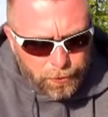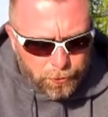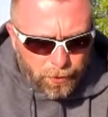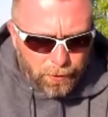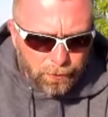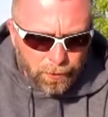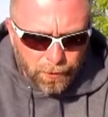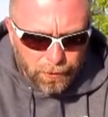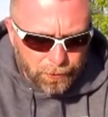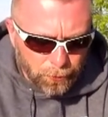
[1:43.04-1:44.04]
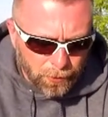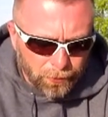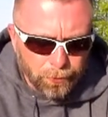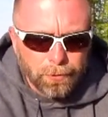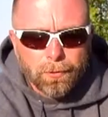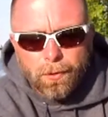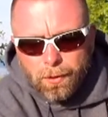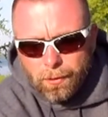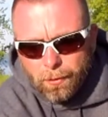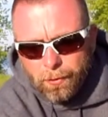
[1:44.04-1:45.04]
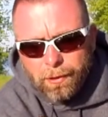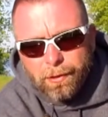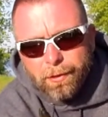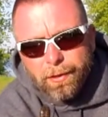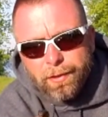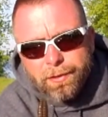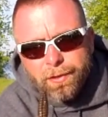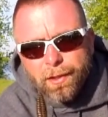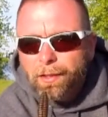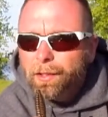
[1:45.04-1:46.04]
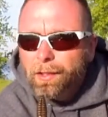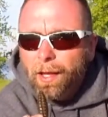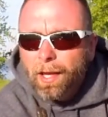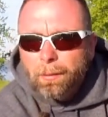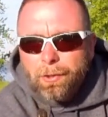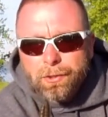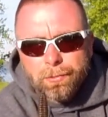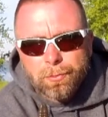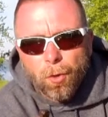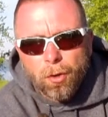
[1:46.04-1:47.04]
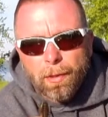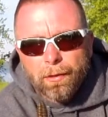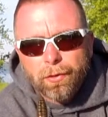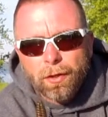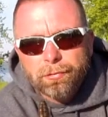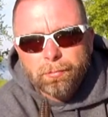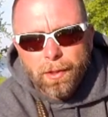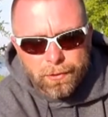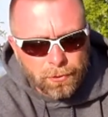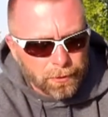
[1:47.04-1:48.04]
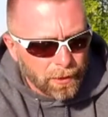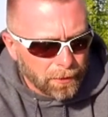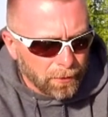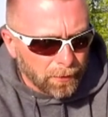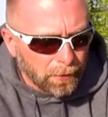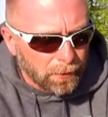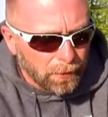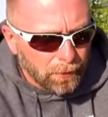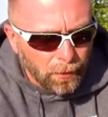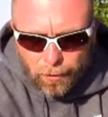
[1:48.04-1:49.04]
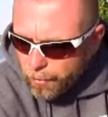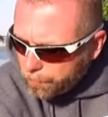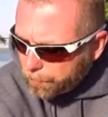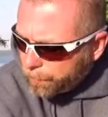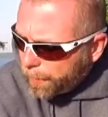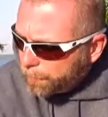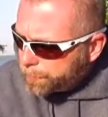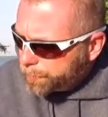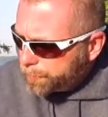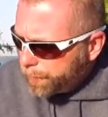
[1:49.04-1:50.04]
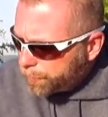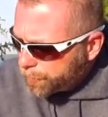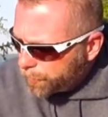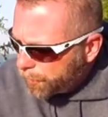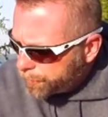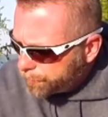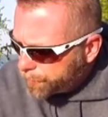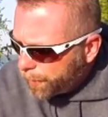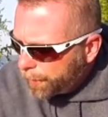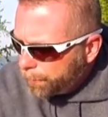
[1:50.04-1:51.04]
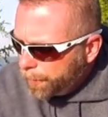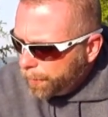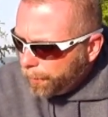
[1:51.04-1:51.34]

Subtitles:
This Kraken right here is what I threw on here yesterday. Hammered some smallmouth off of beds on that thing. That was an awesome time.